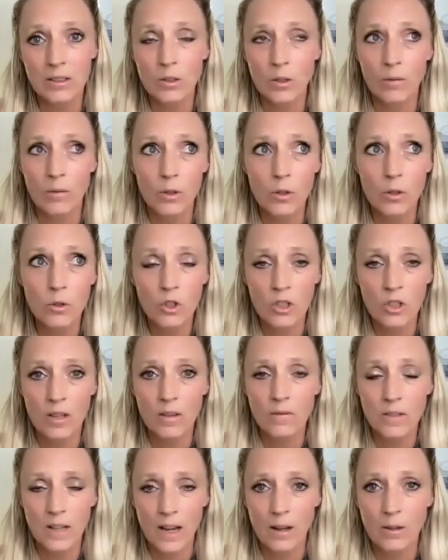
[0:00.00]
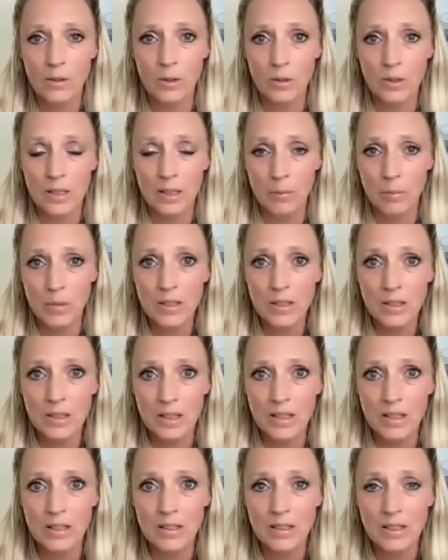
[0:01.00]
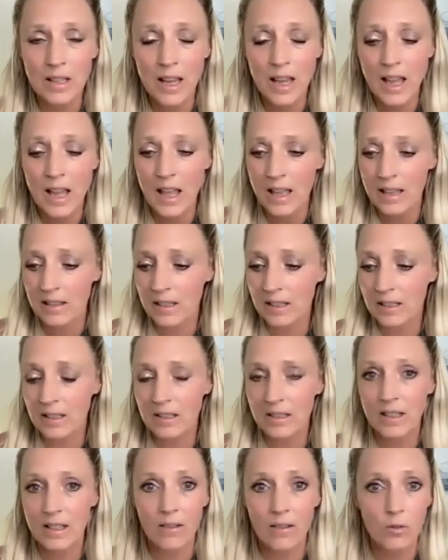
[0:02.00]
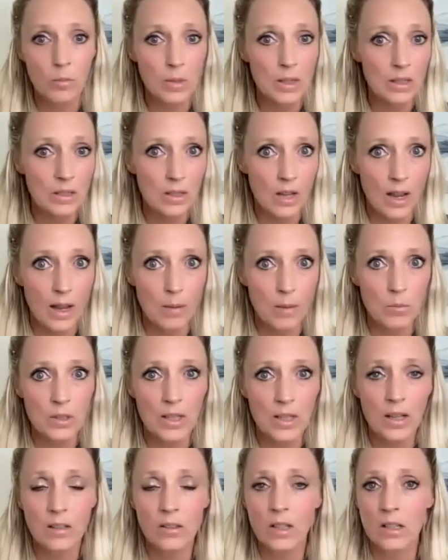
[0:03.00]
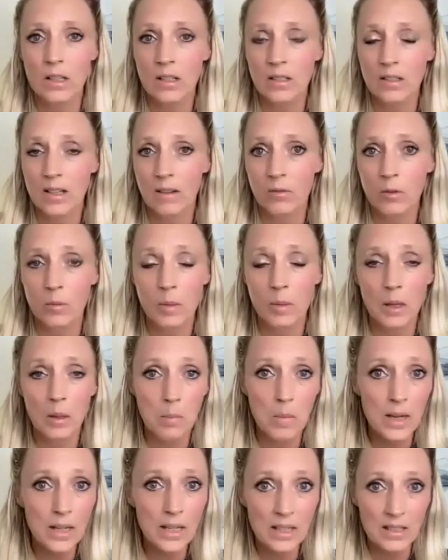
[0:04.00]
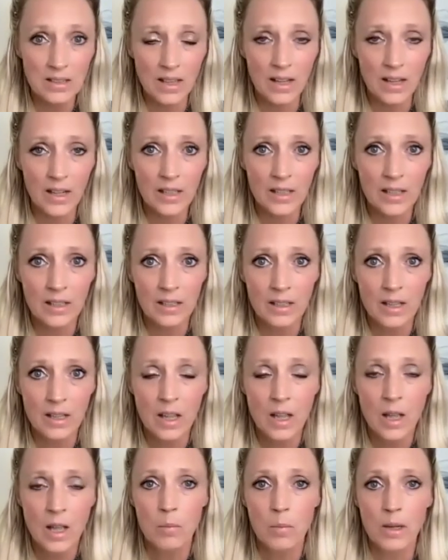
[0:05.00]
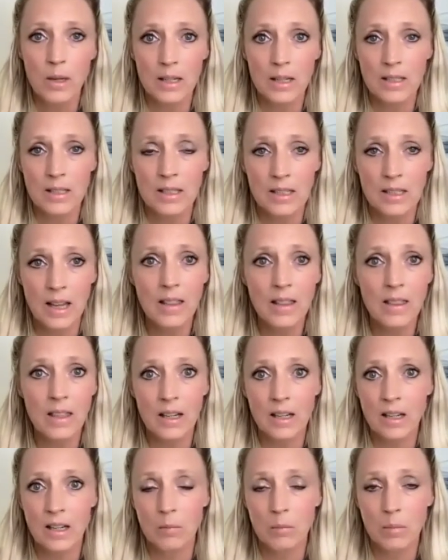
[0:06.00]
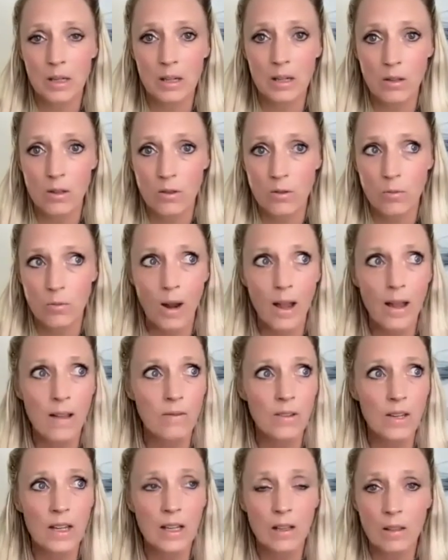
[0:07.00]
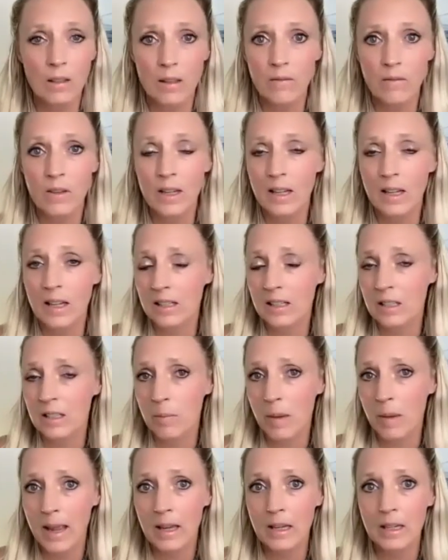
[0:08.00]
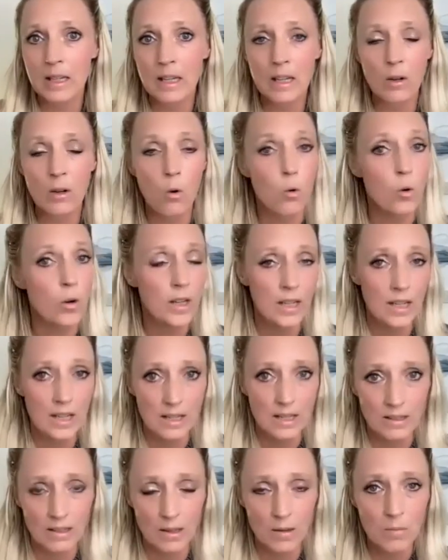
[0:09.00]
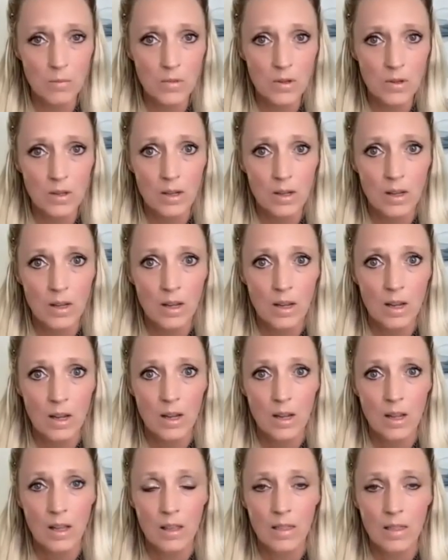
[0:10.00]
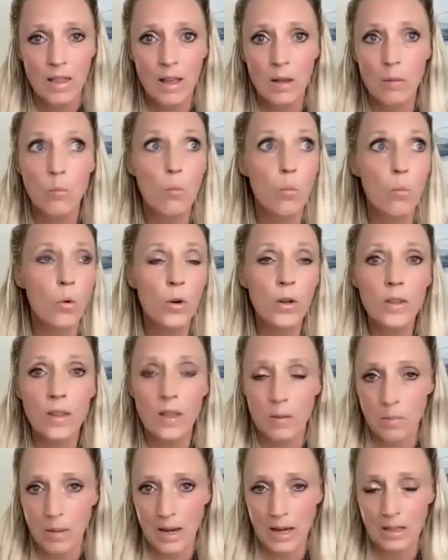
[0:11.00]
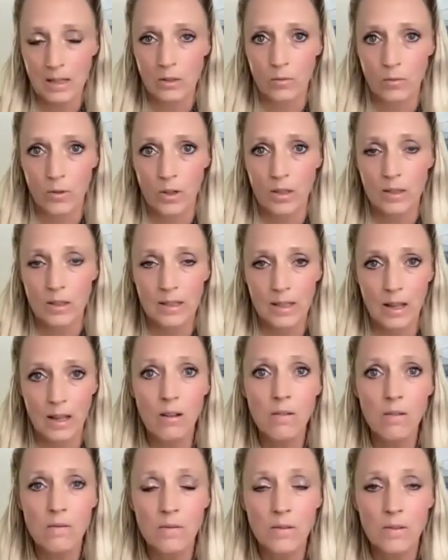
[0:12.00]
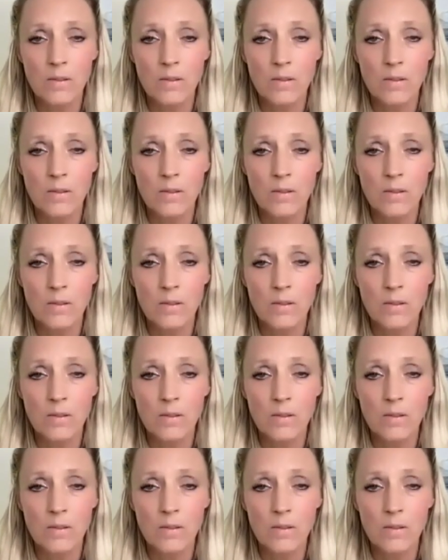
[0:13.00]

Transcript: So if you shift how you see business, that it doesn't have to be a time suck, that it doesn't have to be a money suck, but instead that it can be a thriving, living, expanding organism that more than pays for itself